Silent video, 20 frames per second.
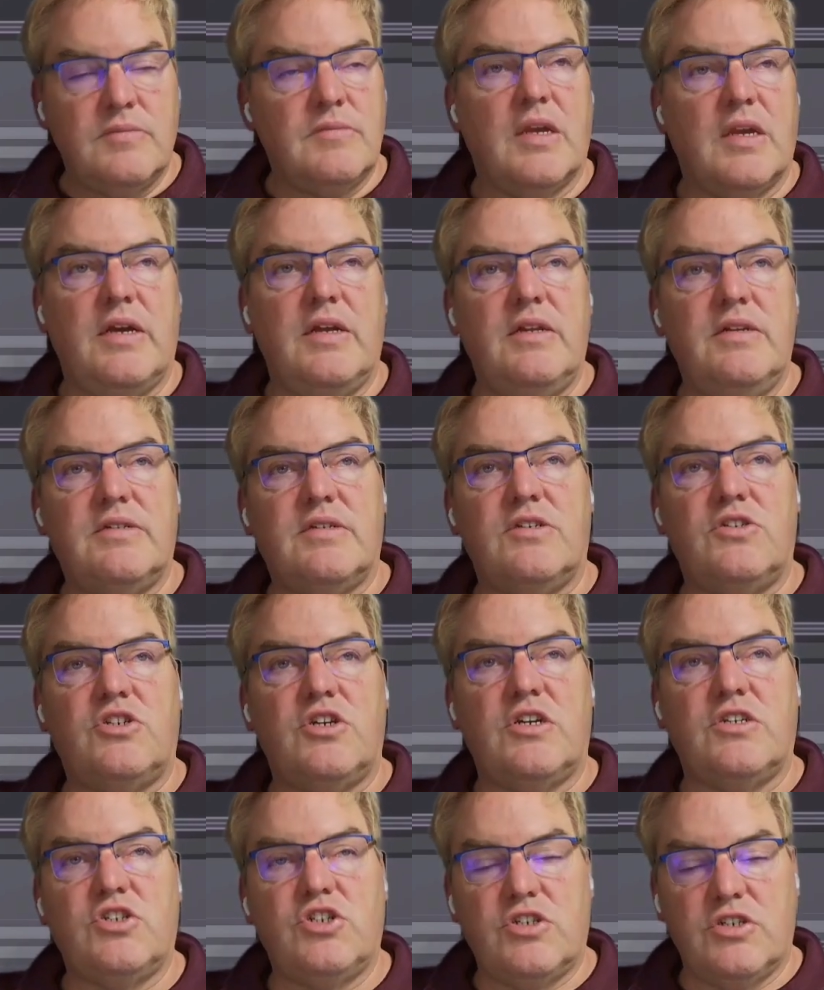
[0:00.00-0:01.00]
Any
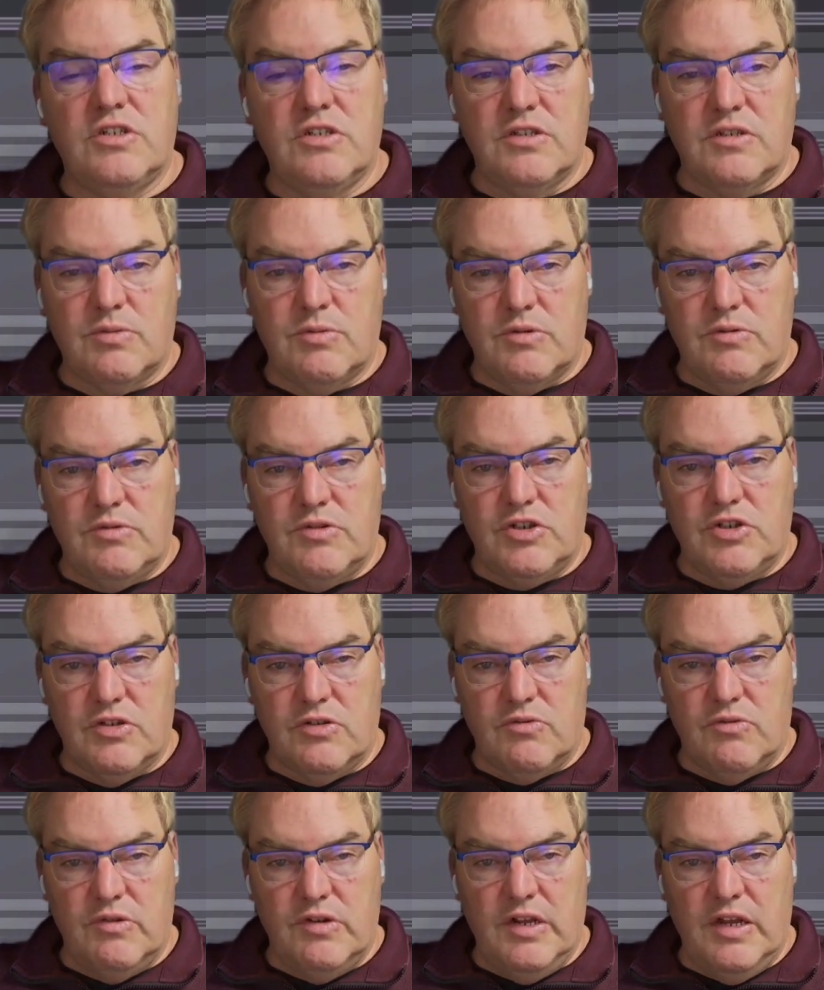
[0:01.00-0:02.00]
suggestions what we should
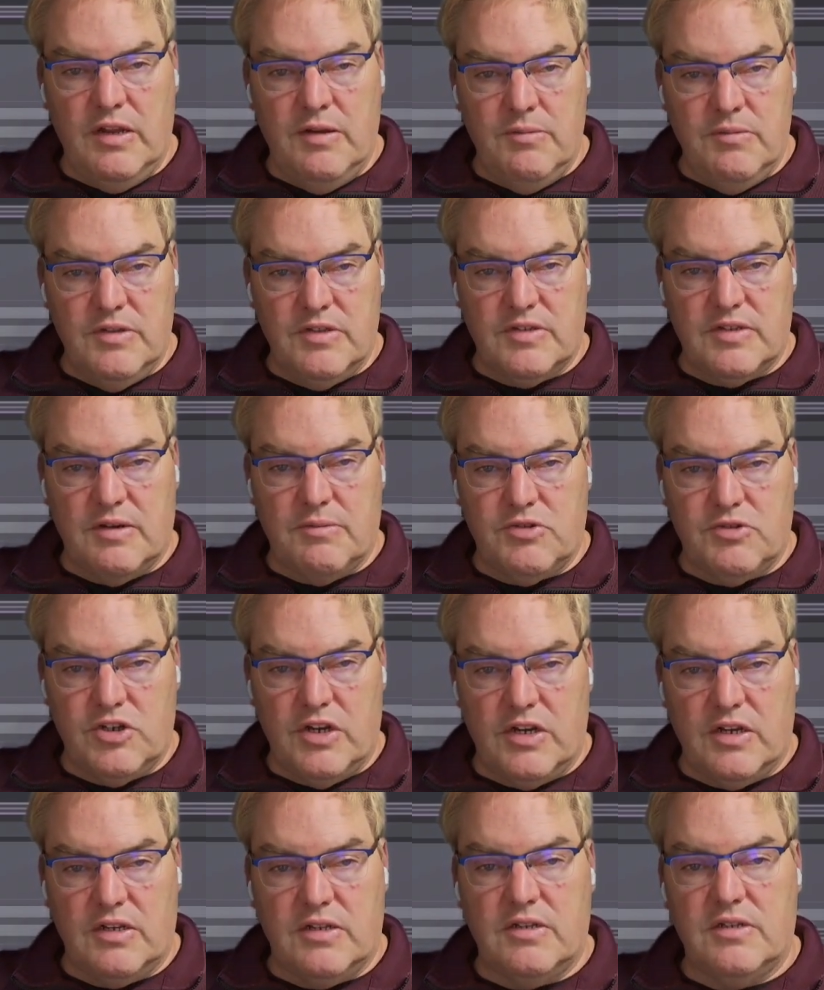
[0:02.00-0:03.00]
rename the
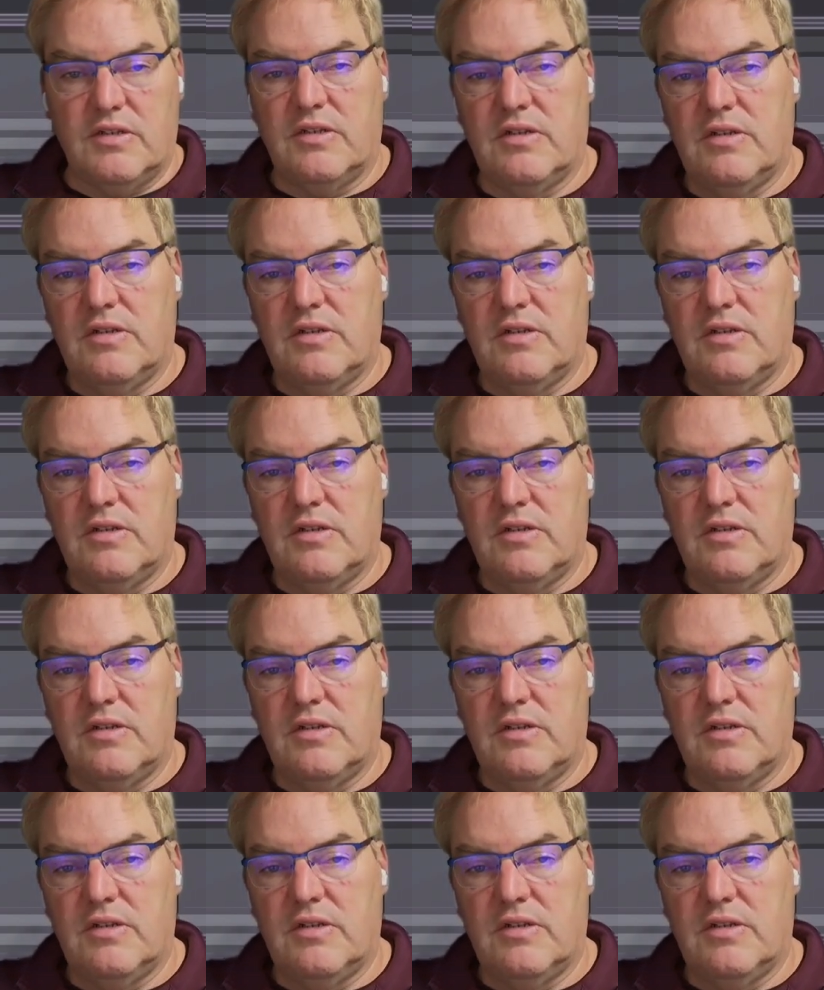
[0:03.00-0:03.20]
subject?